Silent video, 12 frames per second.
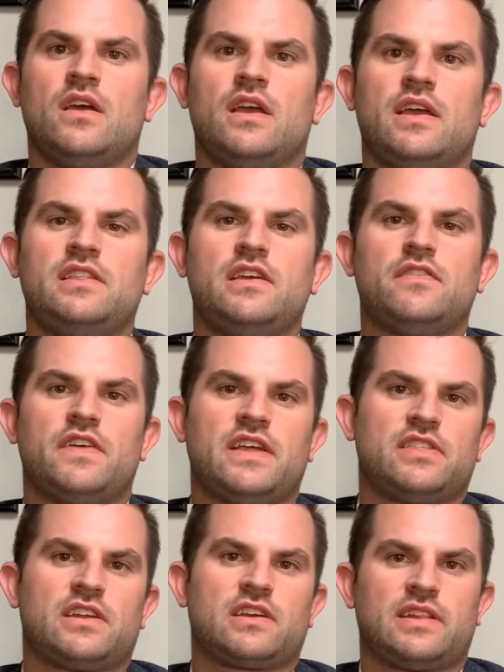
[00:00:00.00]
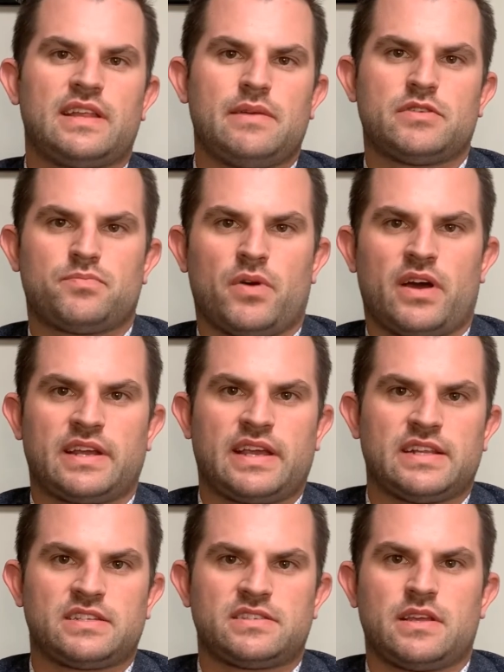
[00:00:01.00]
in the event that a claim is brought
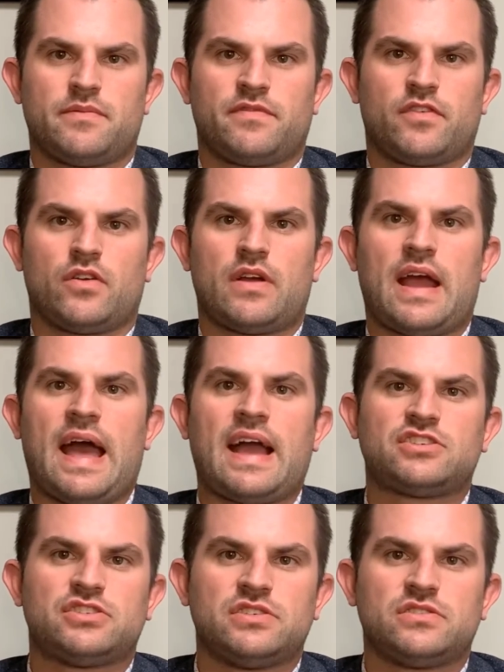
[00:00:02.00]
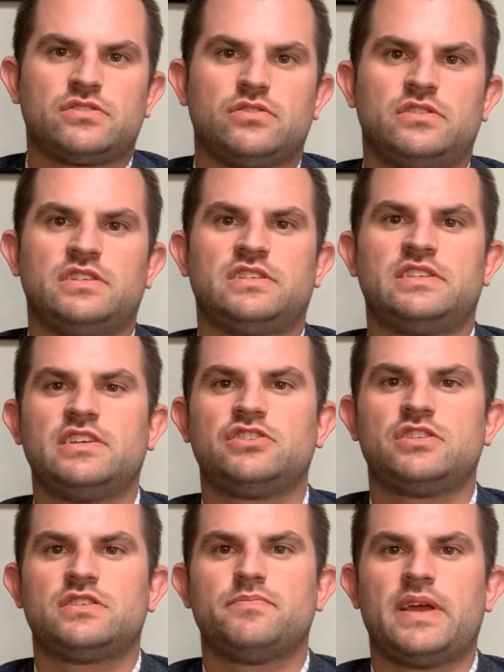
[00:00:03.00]
against them for actions or
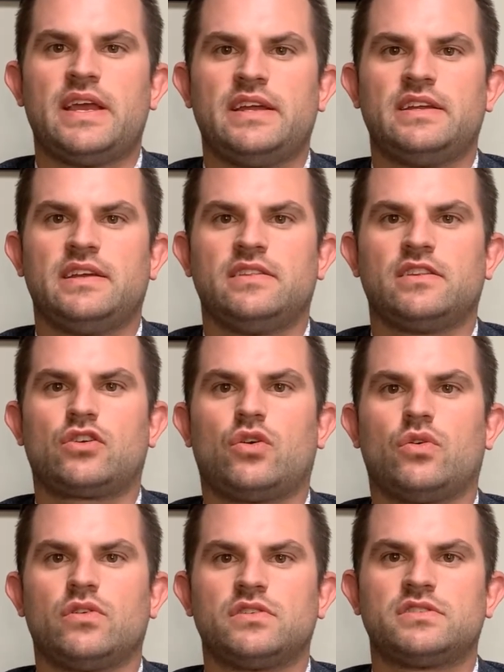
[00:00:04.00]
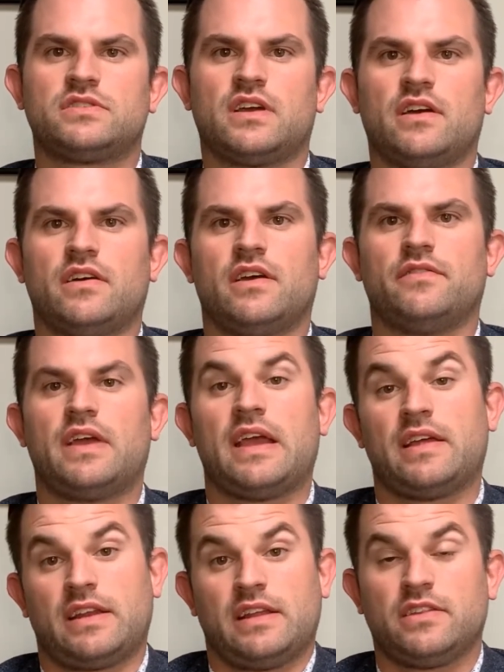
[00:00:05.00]
decisions made in the course
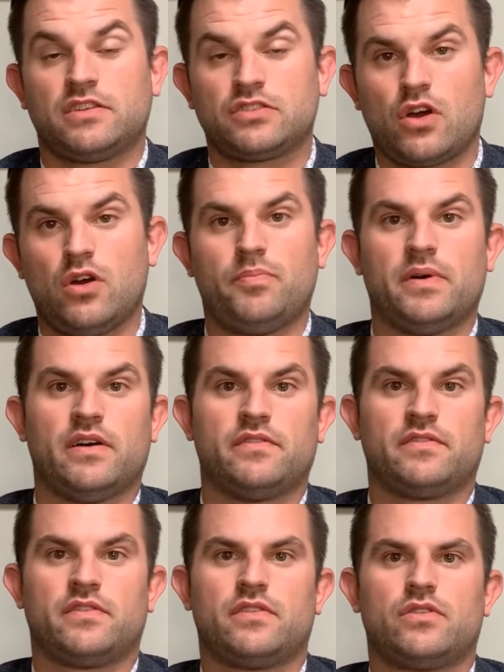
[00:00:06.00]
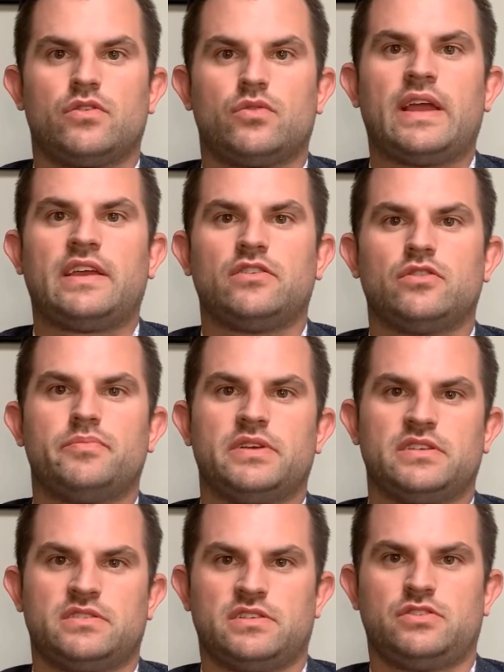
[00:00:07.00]
and in the scope of their regular
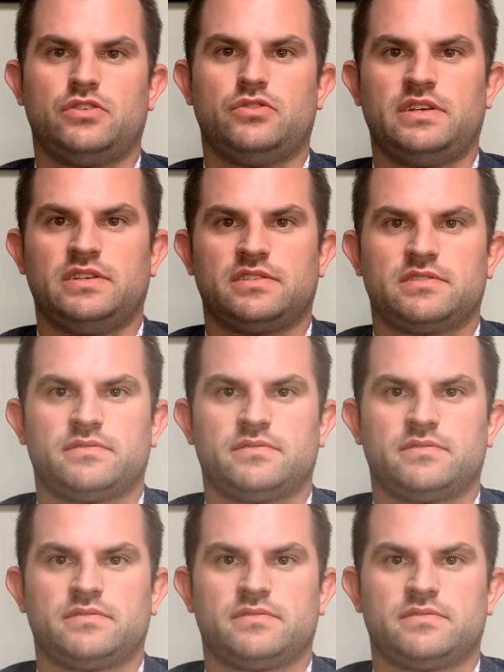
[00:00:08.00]
business duties.